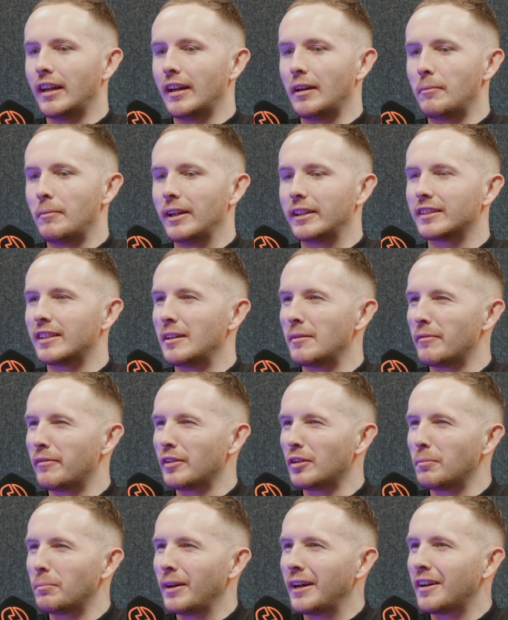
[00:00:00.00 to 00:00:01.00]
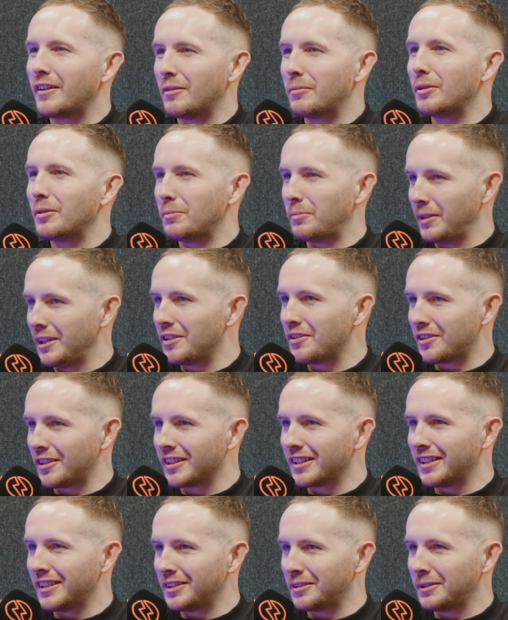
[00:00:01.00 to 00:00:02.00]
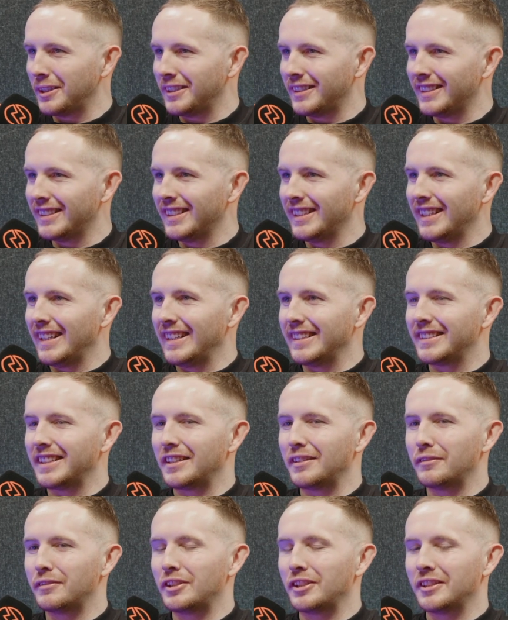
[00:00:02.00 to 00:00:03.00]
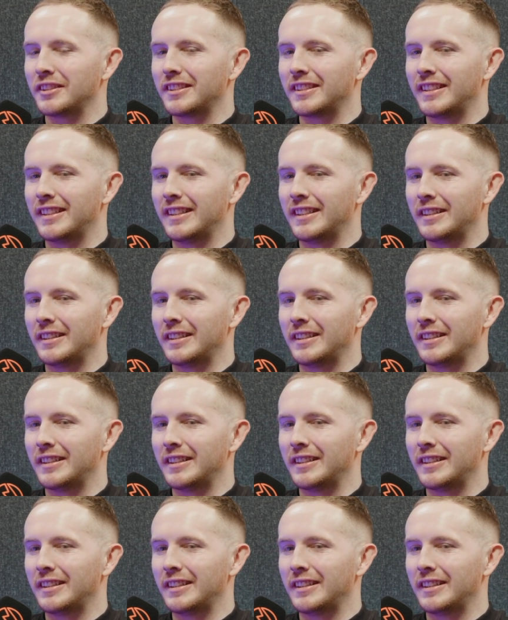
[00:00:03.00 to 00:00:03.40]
it makes them feel better about being drunk as well, instead of just